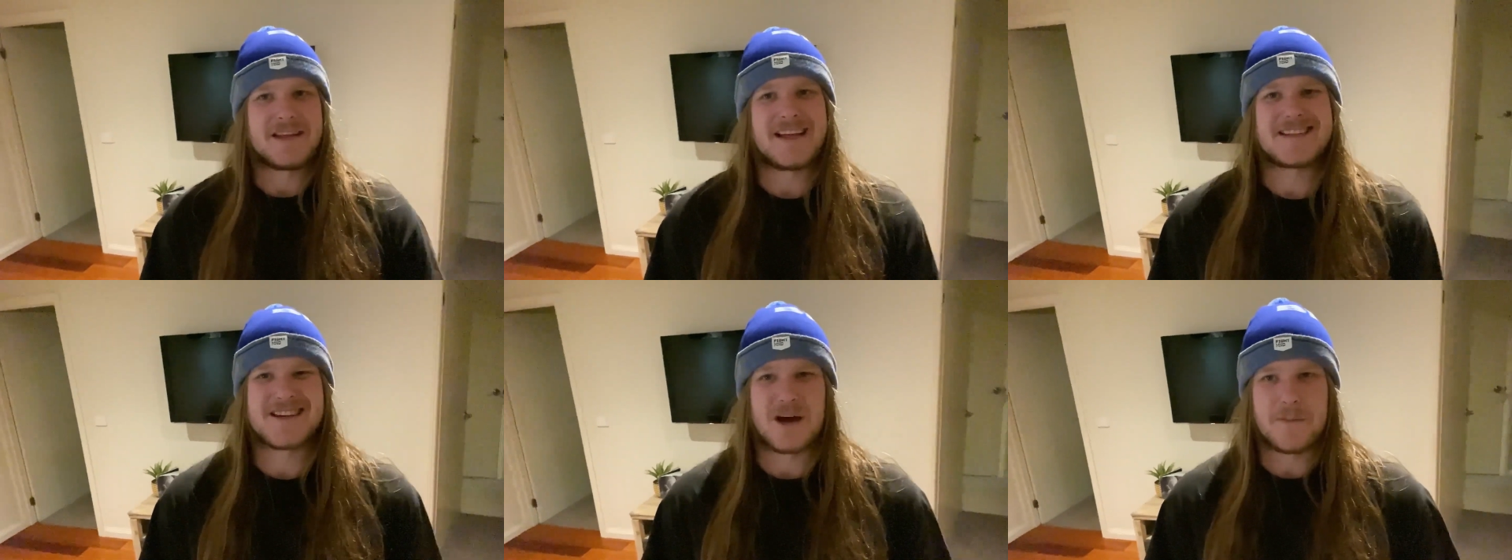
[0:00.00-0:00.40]

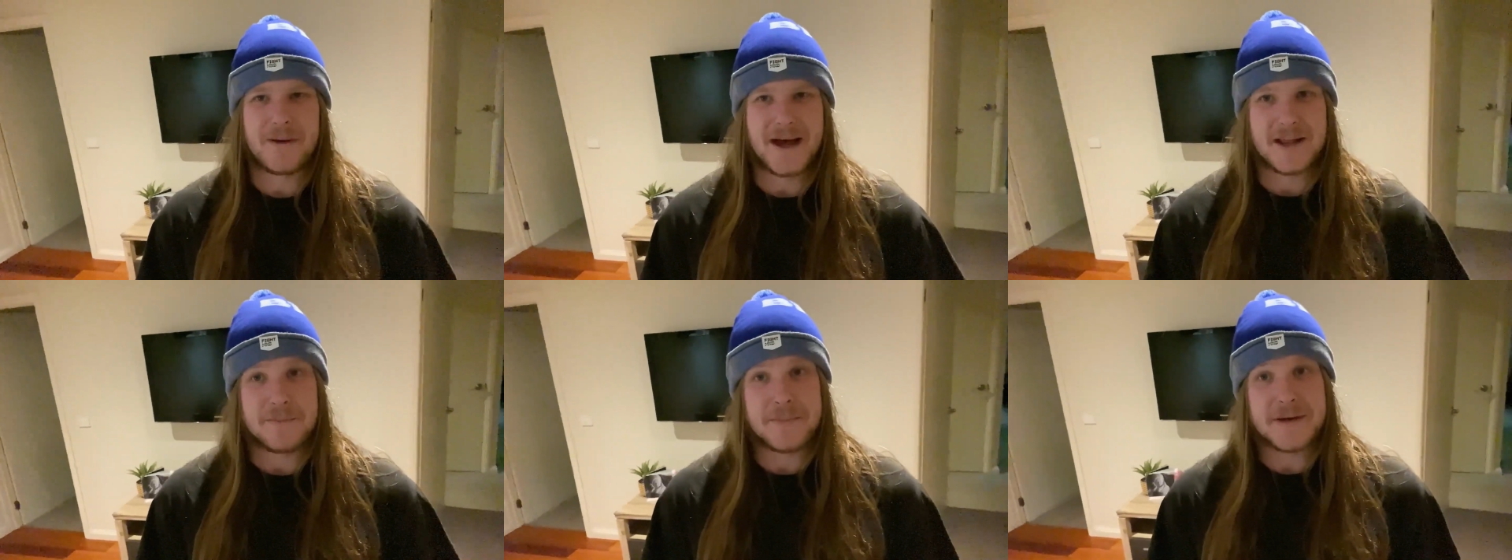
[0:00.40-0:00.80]
That's how I
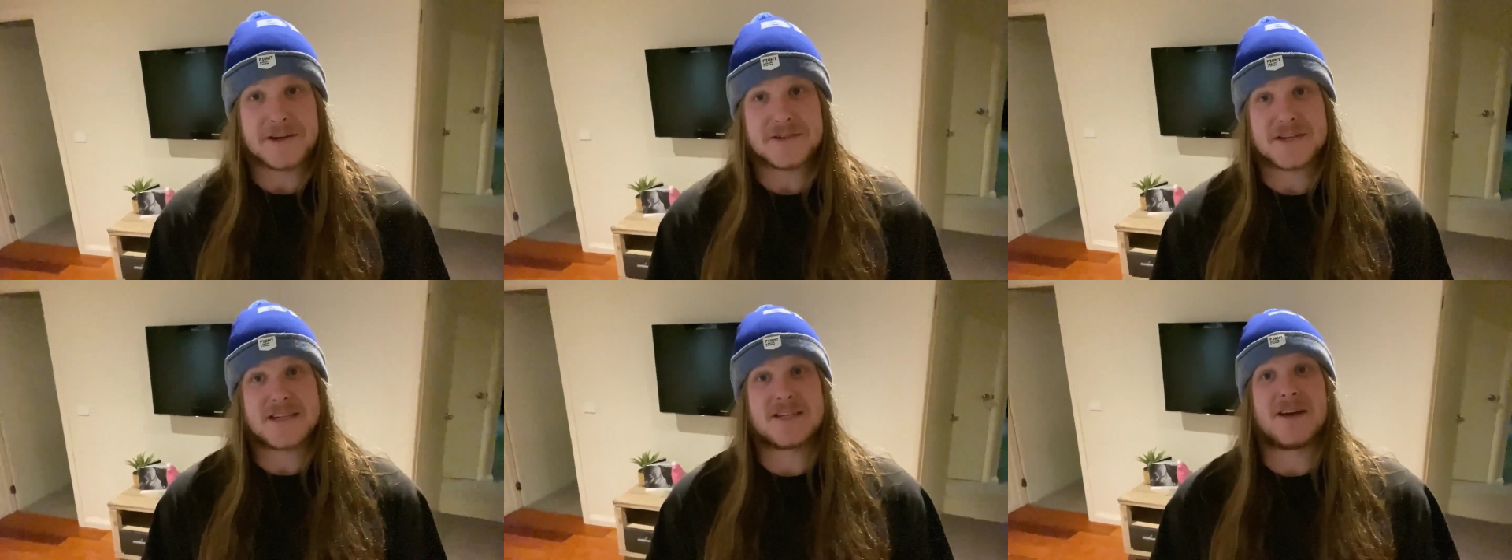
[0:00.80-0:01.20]
pay the
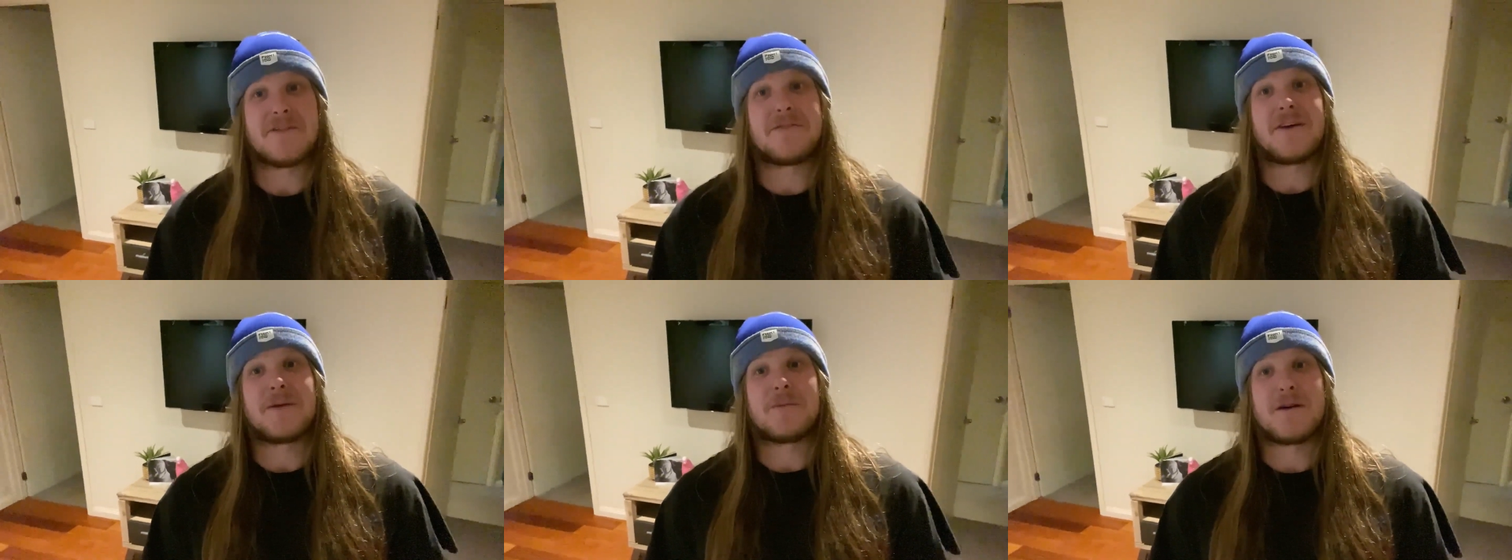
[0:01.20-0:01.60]
bills. That's how I
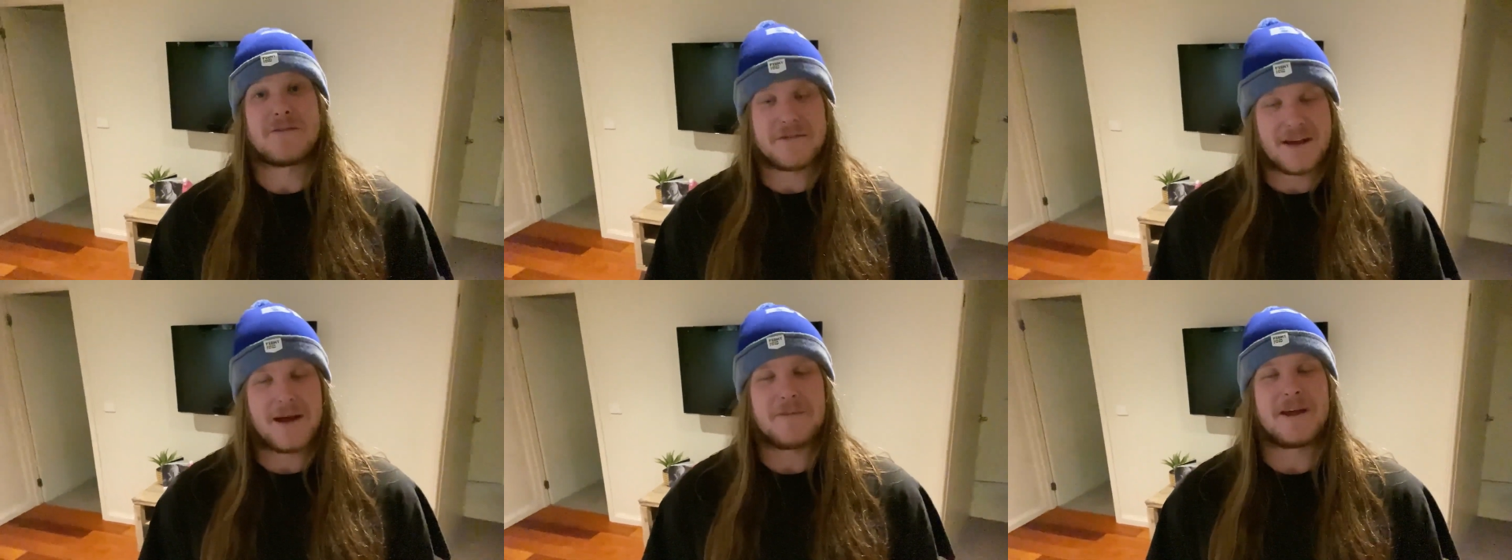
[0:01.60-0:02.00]
feed my
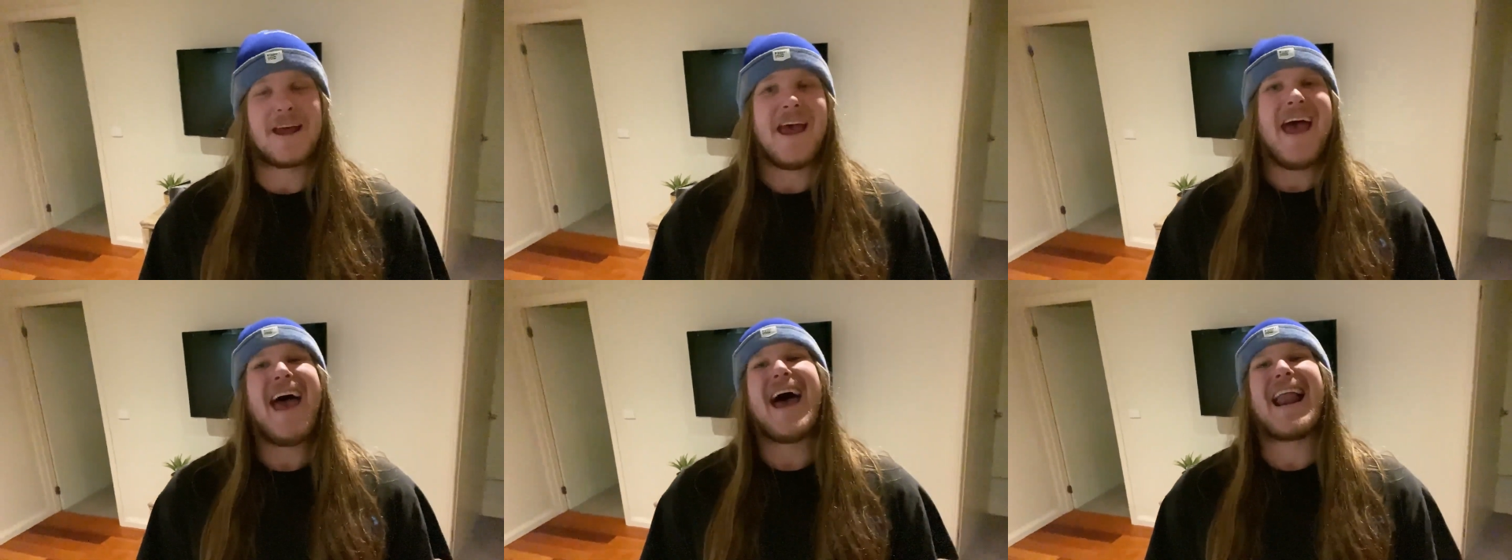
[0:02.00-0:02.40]

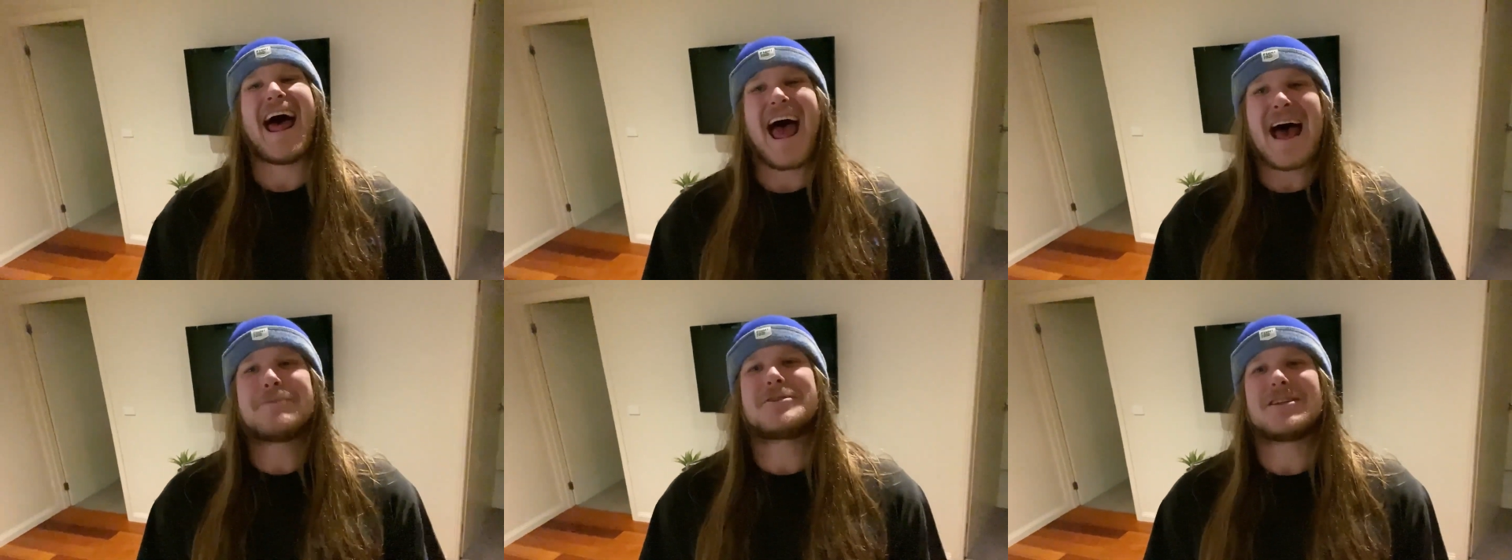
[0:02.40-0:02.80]
family.
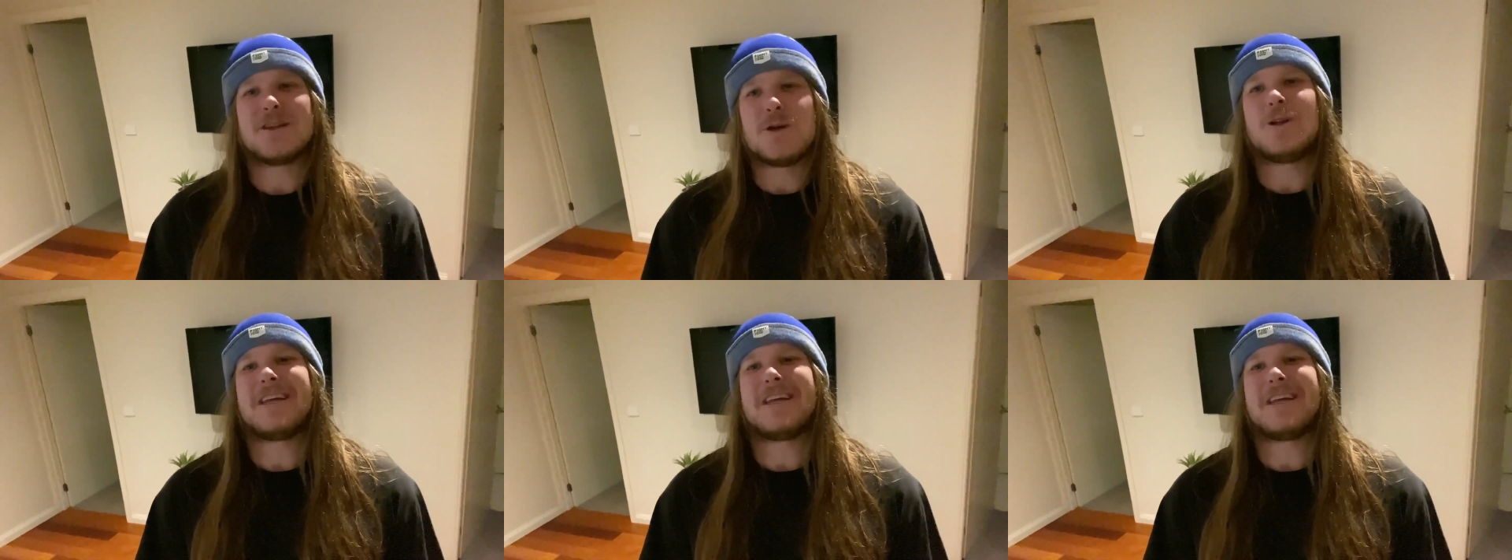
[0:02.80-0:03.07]
I absolutely